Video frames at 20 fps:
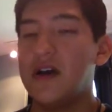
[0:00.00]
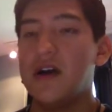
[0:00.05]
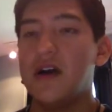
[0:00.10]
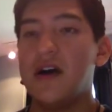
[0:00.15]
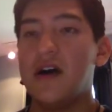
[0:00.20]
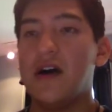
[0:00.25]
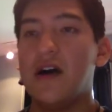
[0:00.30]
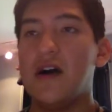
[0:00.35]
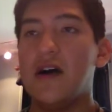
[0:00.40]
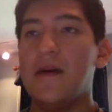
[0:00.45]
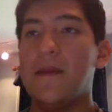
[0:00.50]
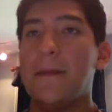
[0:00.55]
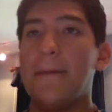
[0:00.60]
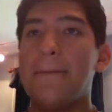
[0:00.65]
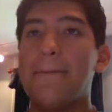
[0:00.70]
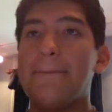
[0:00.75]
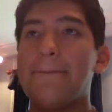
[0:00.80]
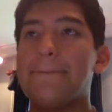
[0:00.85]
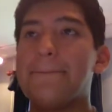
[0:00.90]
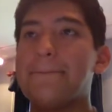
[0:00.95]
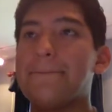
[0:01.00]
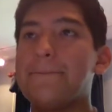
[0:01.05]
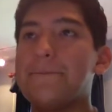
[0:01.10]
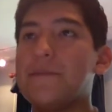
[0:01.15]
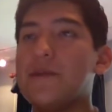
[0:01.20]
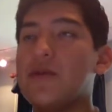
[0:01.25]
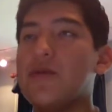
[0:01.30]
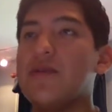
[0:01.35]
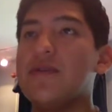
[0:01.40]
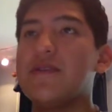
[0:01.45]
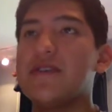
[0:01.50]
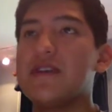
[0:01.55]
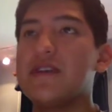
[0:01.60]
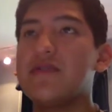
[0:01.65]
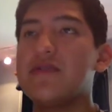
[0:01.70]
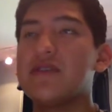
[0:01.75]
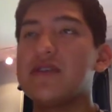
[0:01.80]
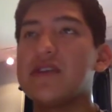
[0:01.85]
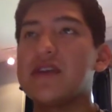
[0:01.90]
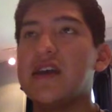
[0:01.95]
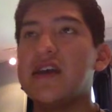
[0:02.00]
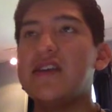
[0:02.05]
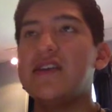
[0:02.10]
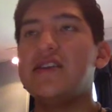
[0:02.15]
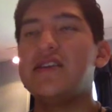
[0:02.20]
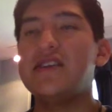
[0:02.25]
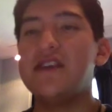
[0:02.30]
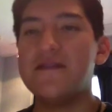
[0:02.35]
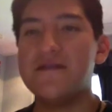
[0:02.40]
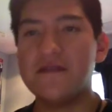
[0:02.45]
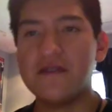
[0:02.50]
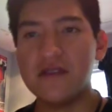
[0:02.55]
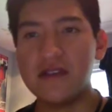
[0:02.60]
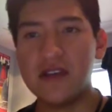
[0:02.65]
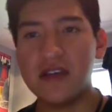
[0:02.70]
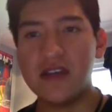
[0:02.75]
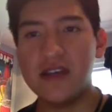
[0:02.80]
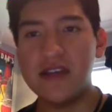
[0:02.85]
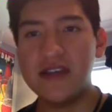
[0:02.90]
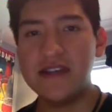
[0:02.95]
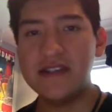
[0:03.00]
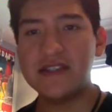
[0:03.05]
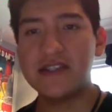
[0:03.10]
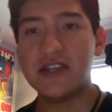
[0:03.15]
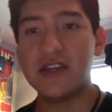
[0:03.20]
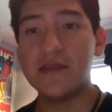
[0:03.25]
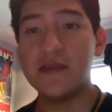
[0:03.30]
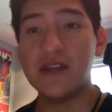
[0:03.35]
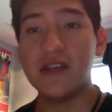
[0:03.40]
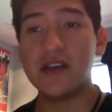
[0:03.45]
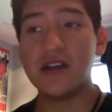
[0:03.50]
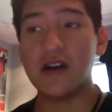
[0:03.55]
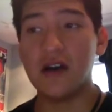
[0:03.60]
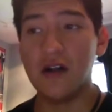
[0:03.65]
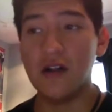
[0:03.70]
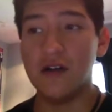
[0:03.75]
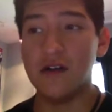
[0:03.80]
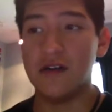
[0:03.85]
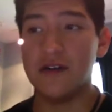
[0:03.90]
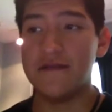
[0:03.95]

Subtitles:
The only thing you can get differently is going to be the color.